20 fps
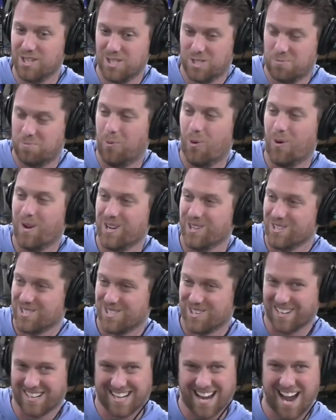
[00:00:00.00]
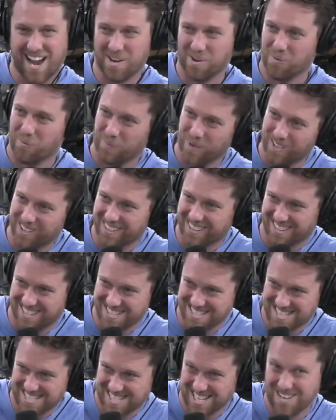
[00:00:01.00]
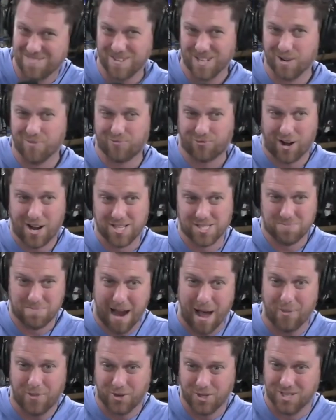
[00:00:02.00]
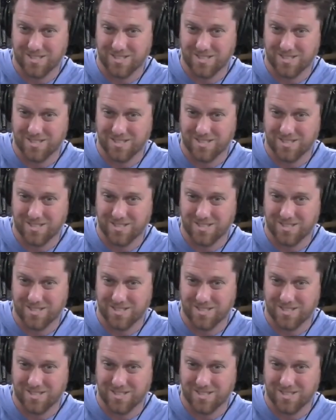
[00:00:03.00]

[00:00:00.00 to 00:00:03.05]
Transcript: spoils are kind of weird because it's gonna be the your spoils, friend's mouth on your